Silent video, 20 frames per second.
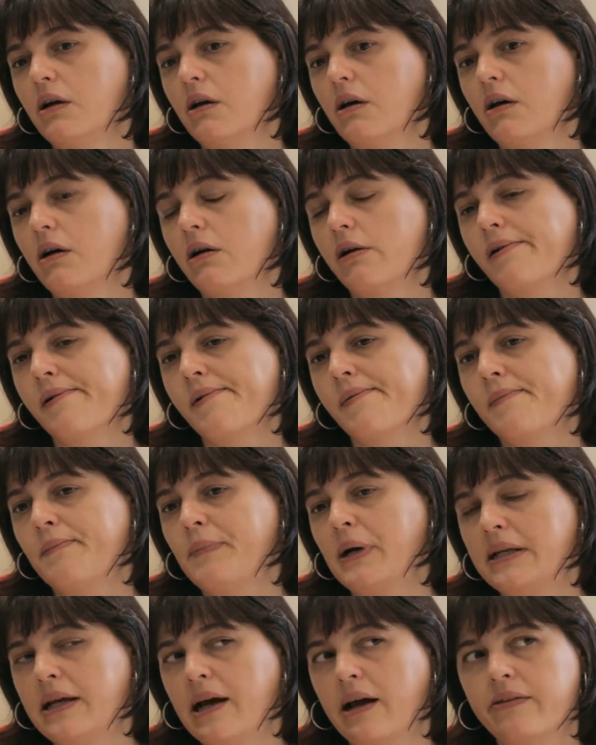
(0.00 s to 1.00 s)
Uh,
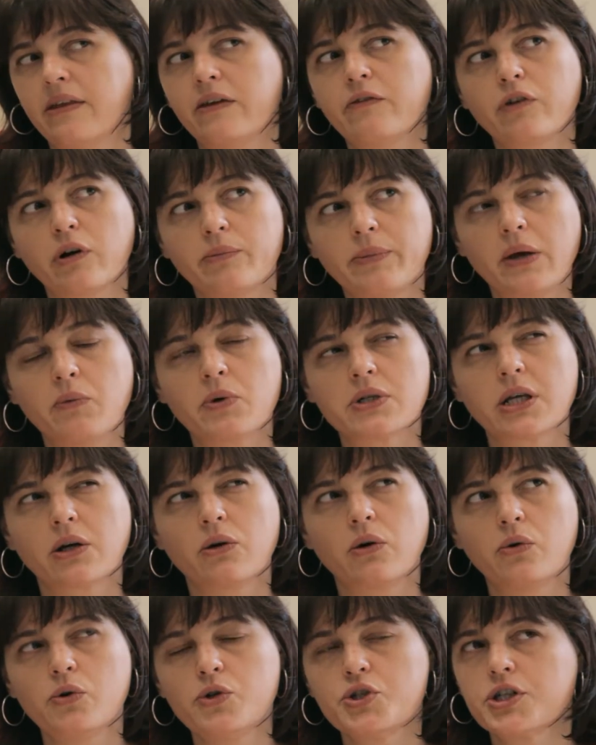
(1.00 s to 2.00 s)
but yeah, I think for me was the
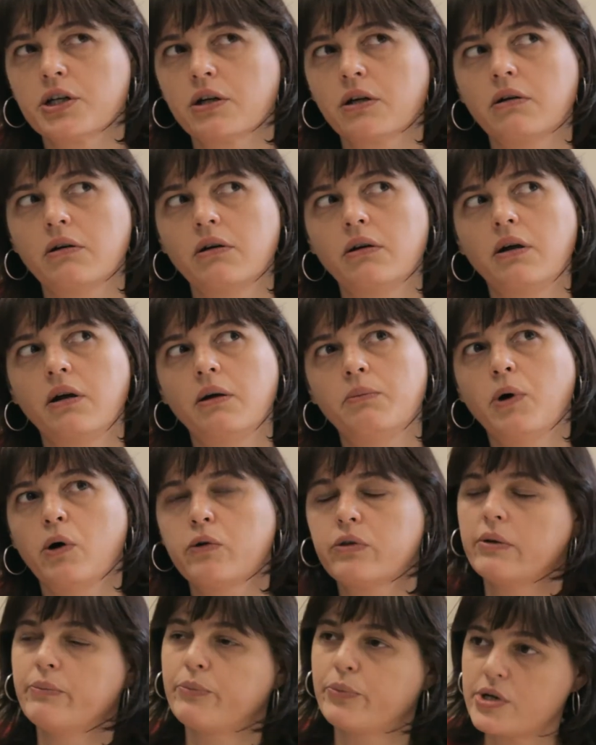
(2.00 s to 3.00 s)
collusion uh,
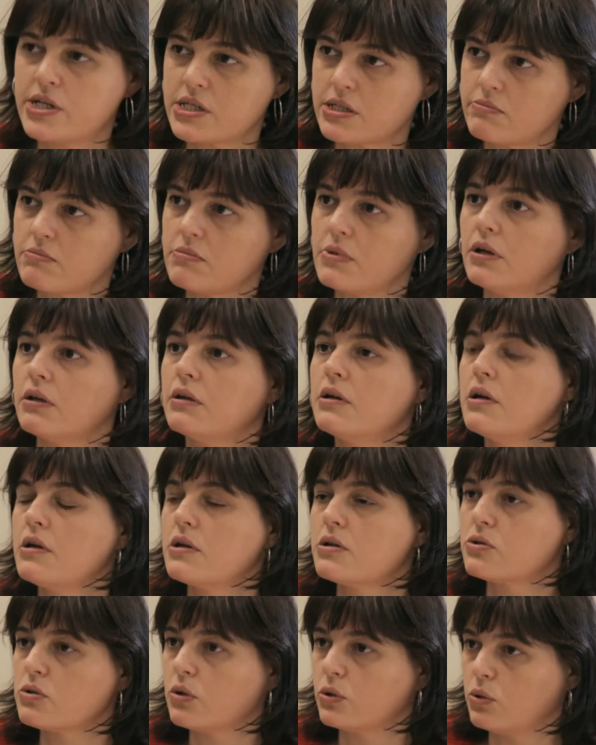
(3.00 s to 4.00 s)
both in Prism,
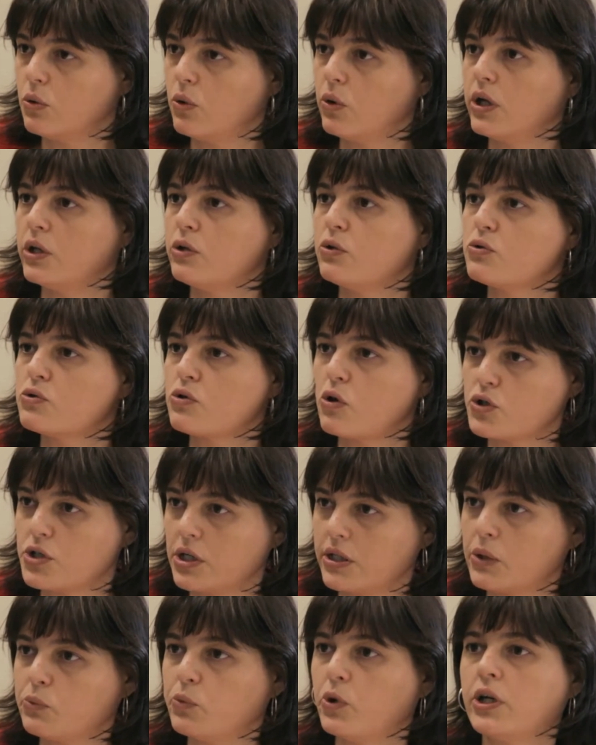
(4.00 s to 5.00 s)
so to look into social
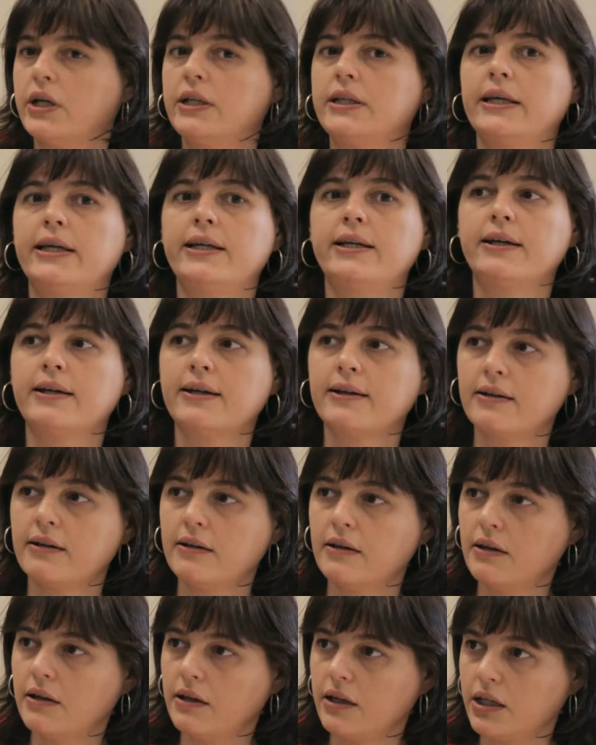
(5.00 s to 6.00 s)
networking data,
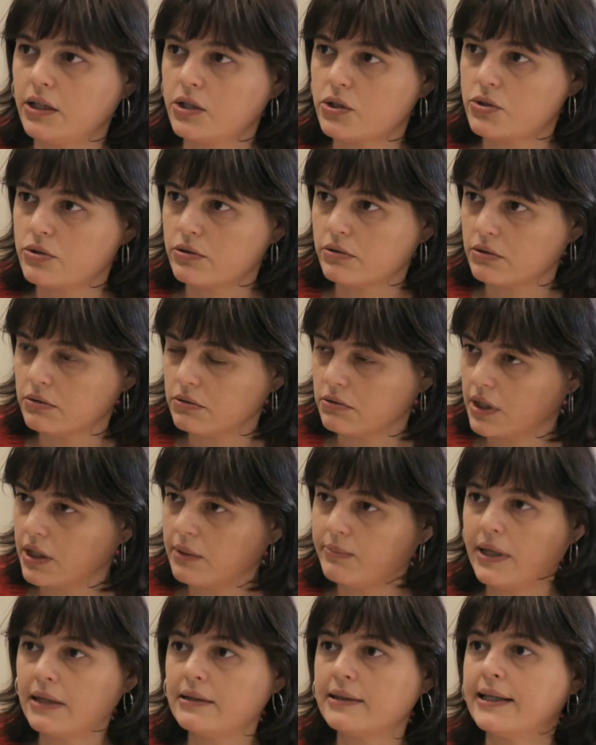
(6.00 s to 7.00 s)
into
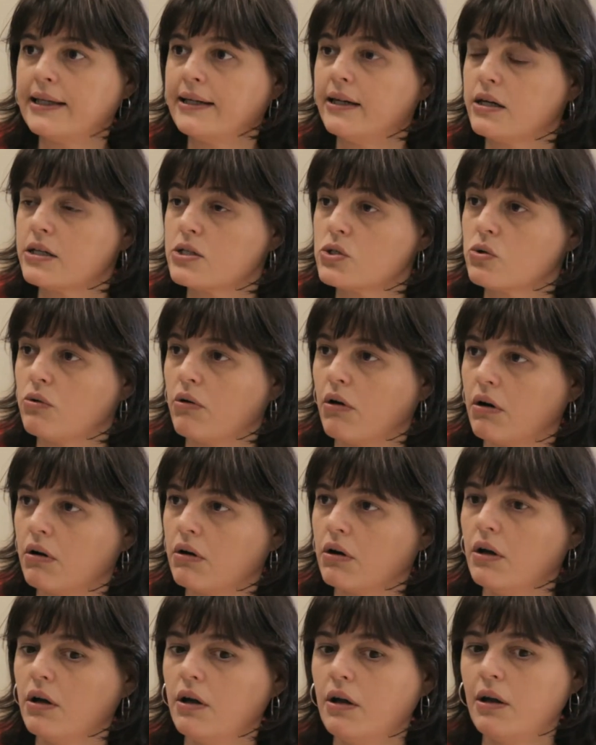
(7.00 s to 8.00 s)
email data and so
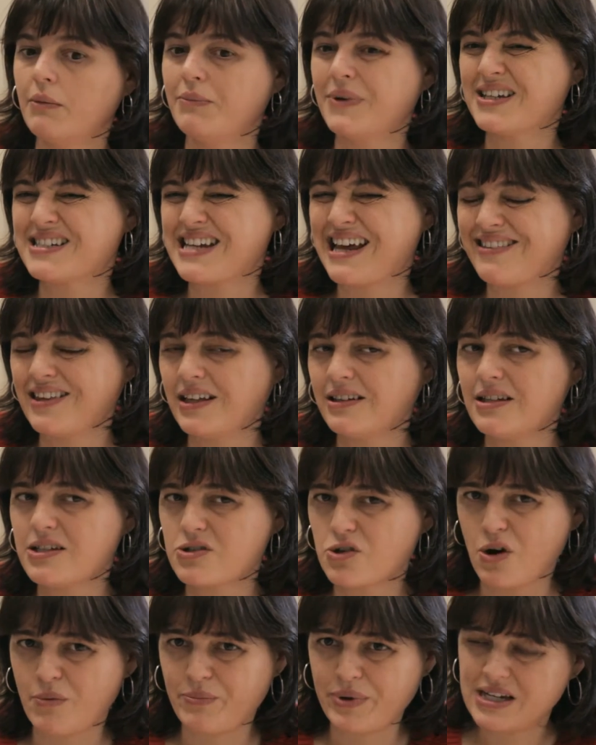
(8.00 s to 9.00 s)
on, because I think these
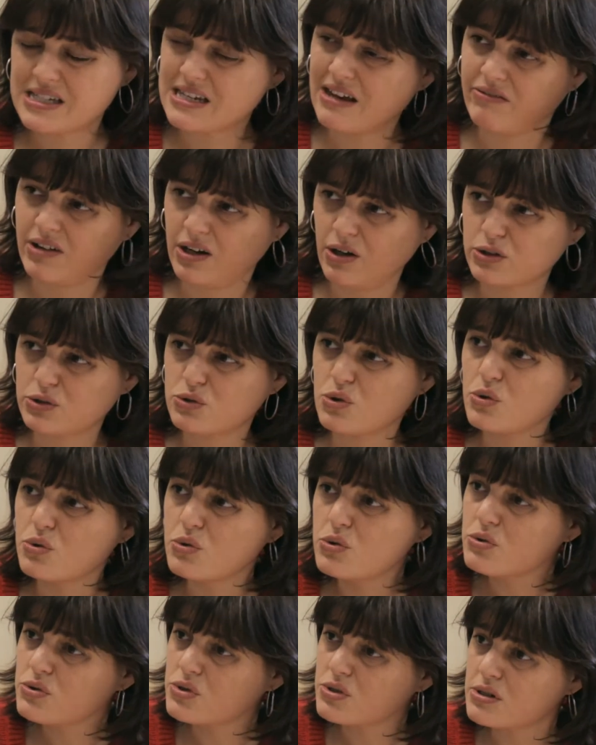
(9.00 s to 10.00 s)
companies have a lot to
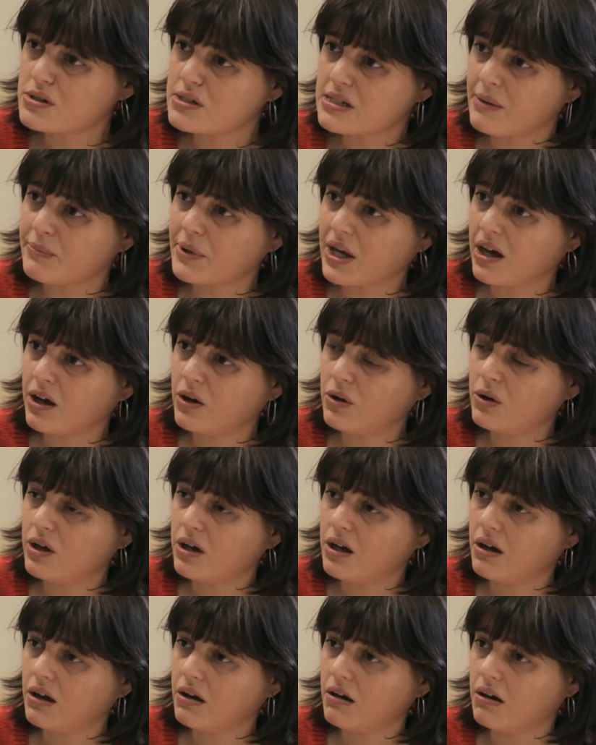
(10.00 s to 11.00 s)
lose somehow,
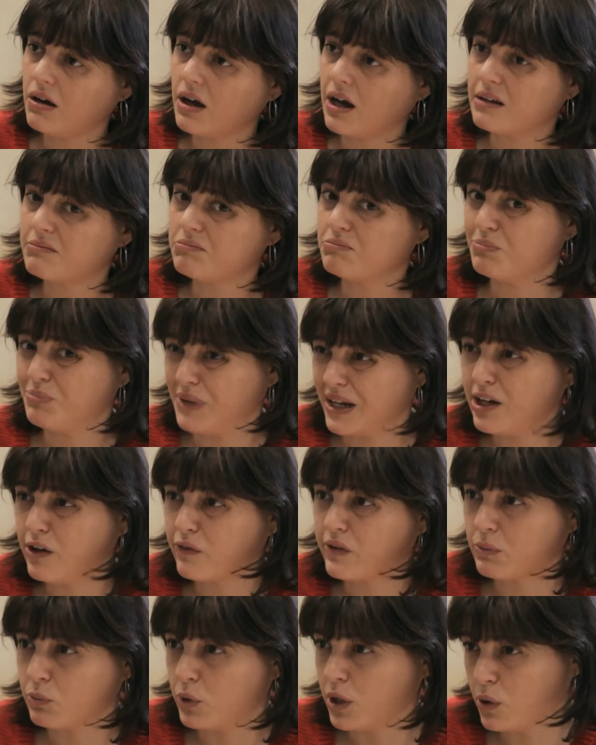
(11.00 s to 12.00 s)
uh, and many of
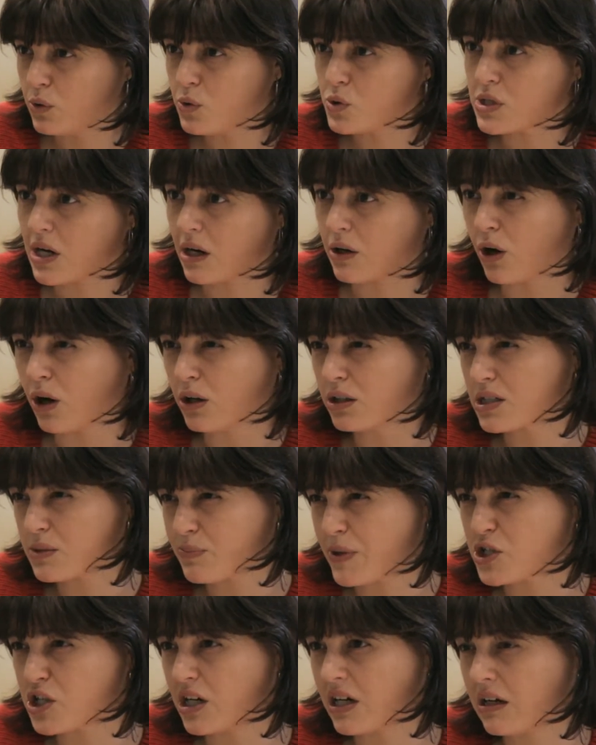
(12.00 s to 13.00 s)
them will lose a lot,
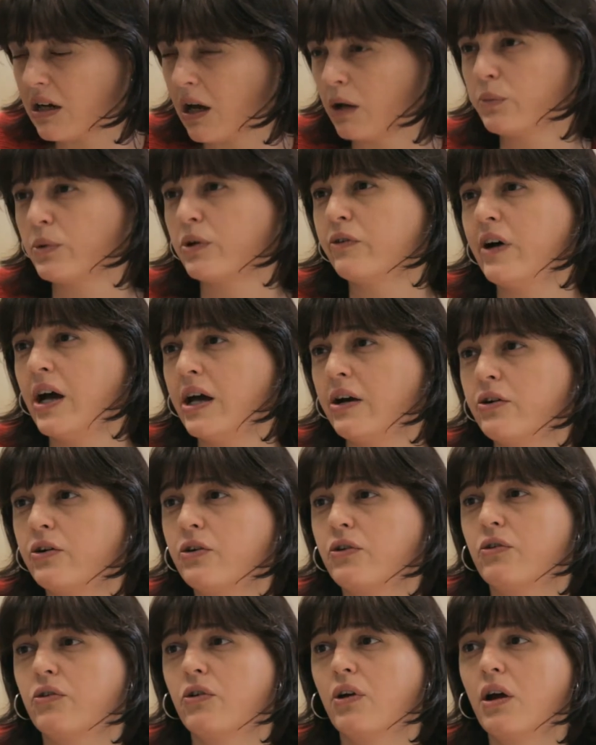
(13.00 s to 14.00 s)
especially mm -hmm. cloud
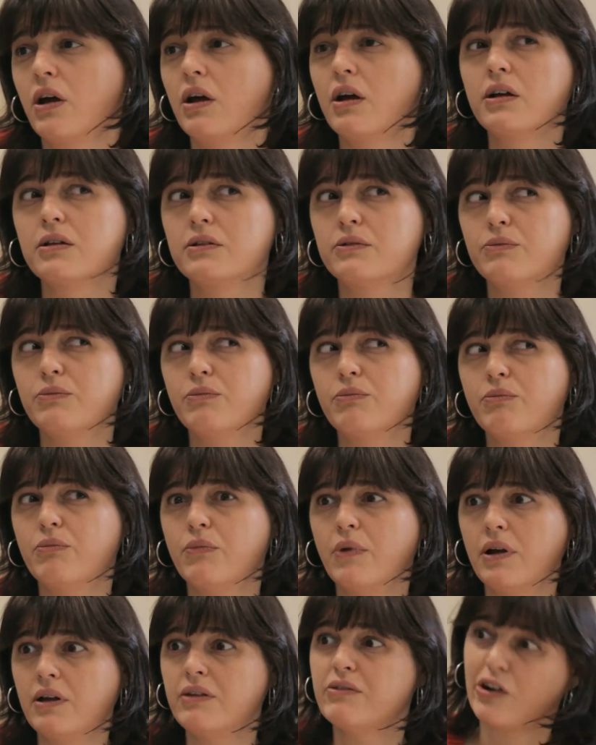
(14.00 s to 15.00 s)
providers,
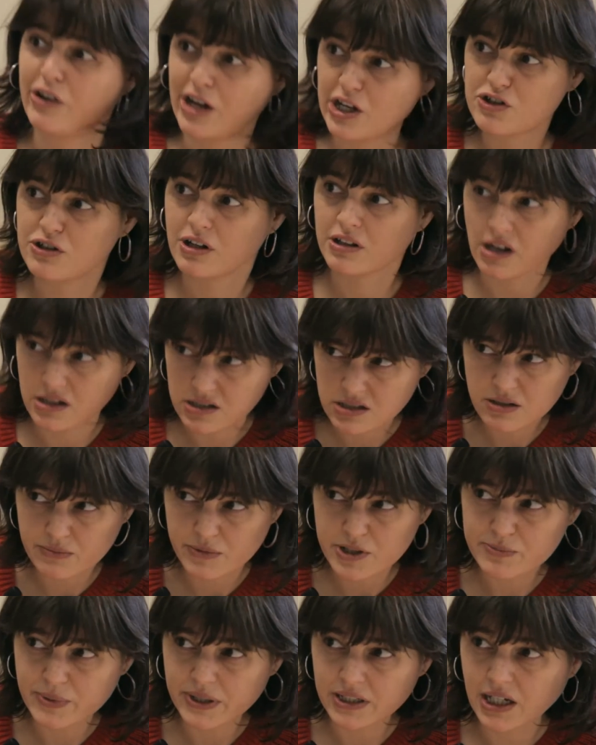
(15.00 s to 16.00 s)
international
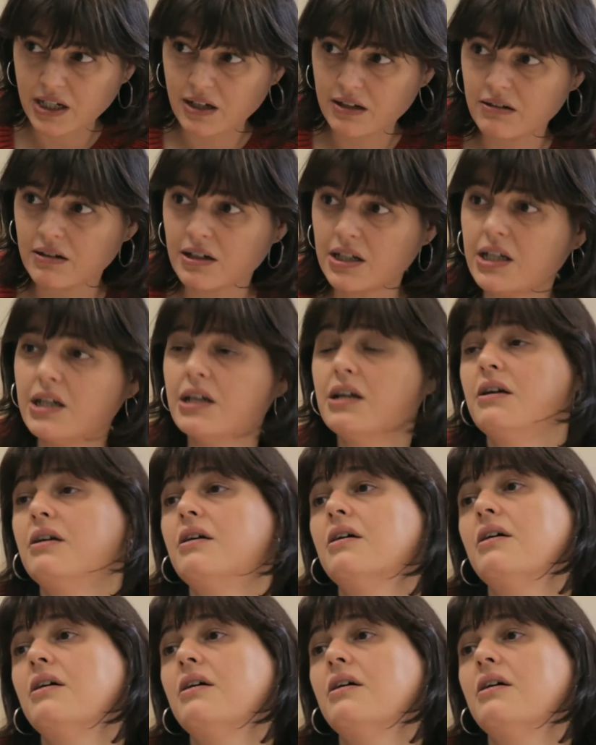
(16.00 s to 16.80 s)
customers particularly.